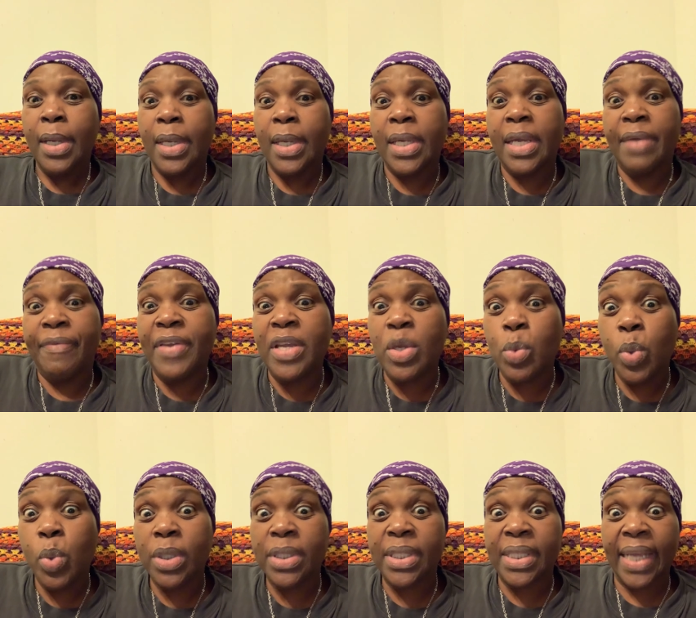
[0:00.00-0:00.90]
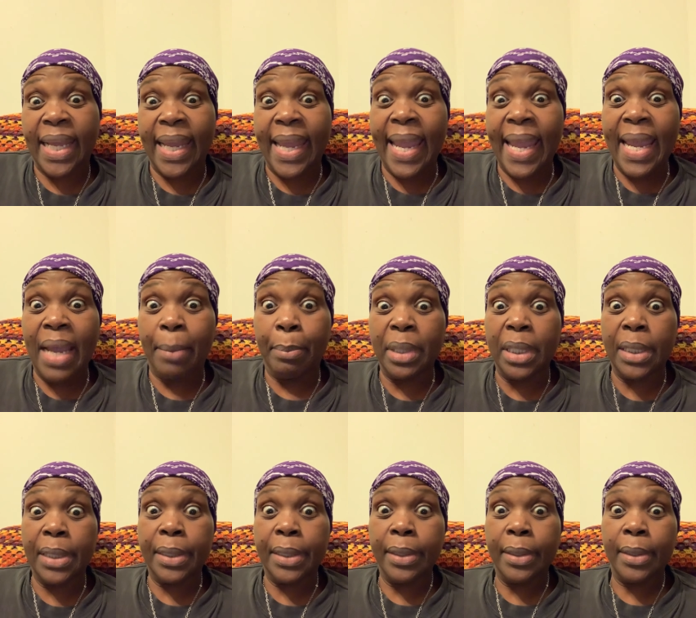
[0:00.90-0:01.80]
If he wasn't
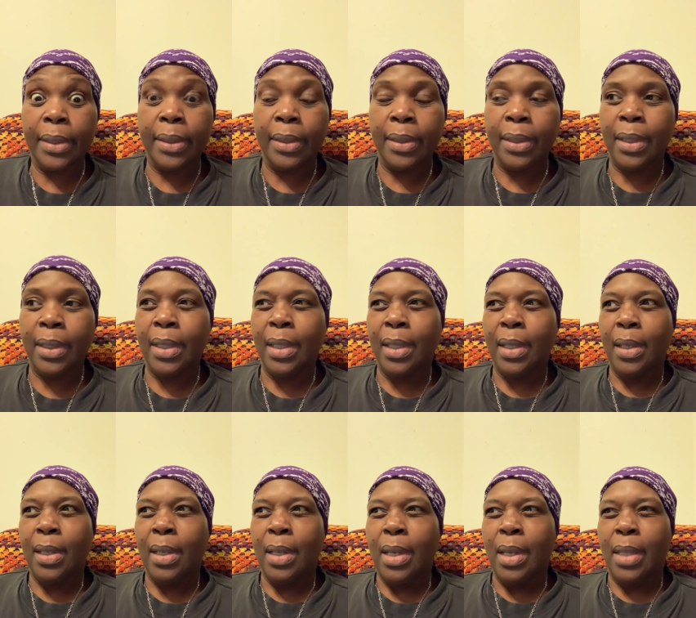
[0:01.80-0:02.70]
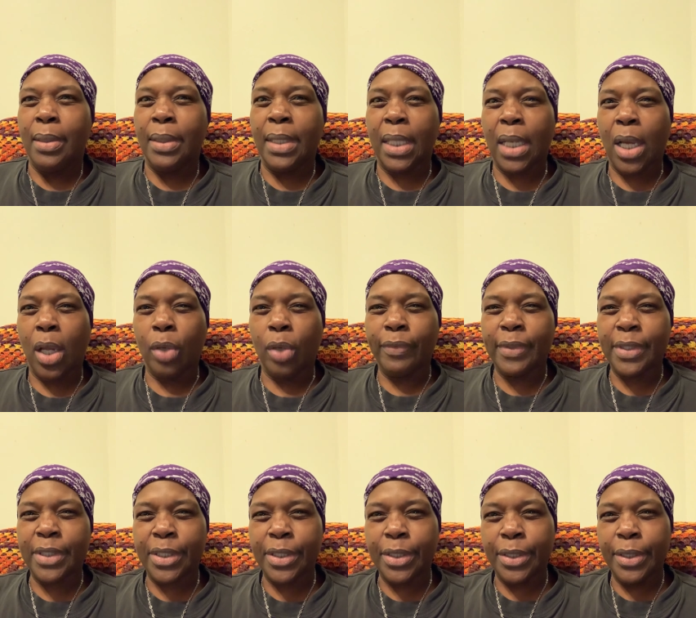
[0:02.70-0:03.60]
gambling, then all of a
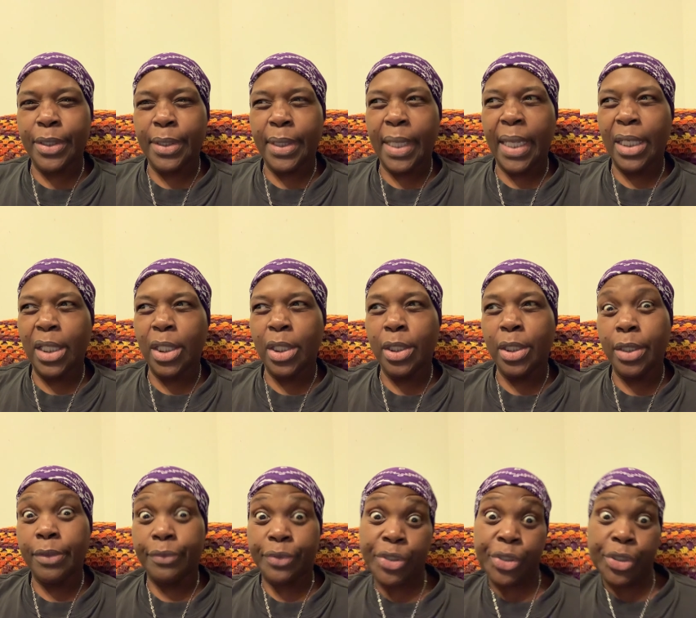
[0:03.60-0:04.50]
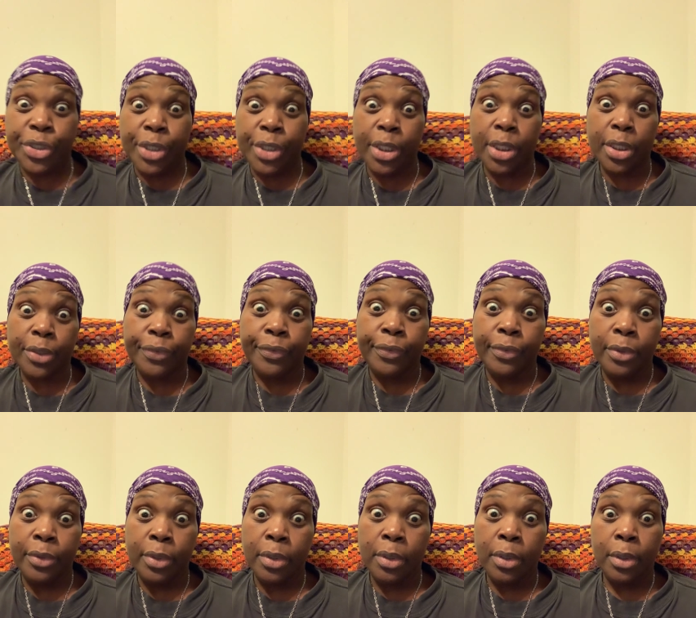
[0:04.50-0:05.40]
sudden that love shift.
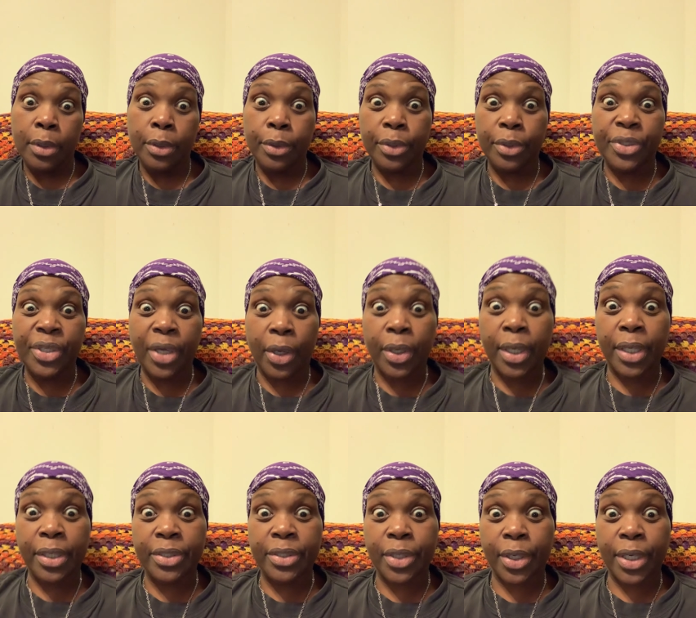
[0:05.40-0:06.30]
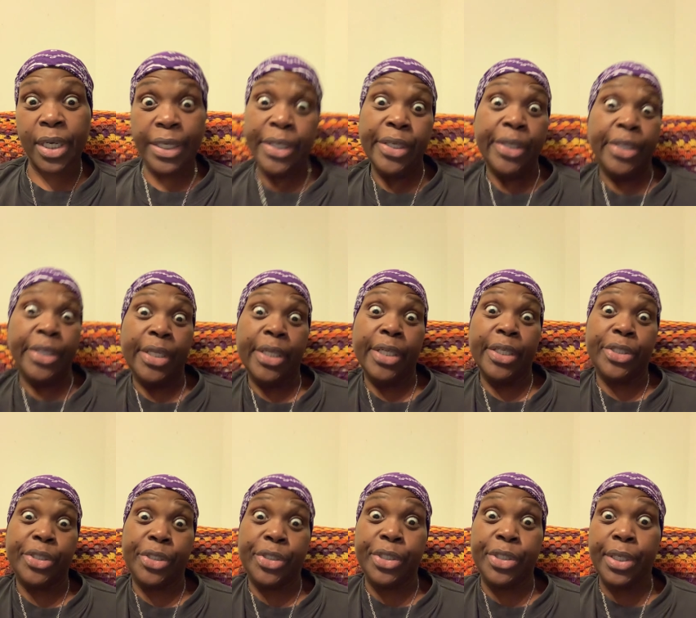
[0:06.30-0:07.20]
You saw that? You saw that? It
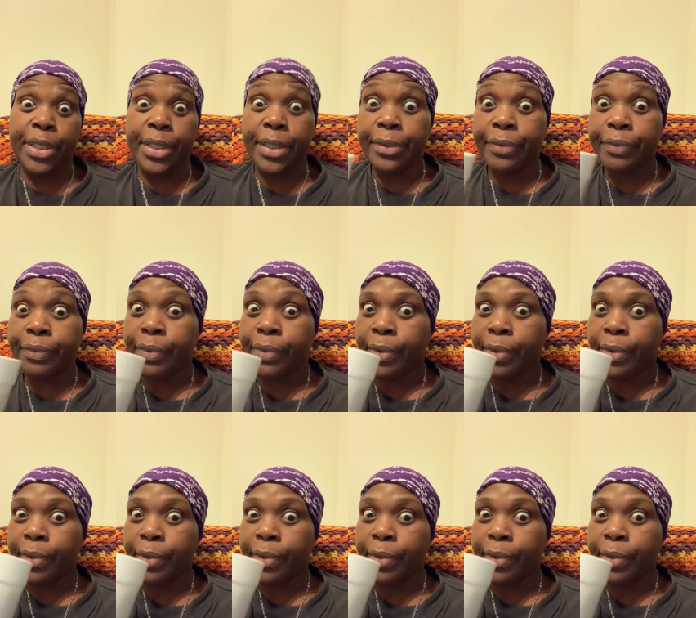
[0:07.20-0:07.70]
shift.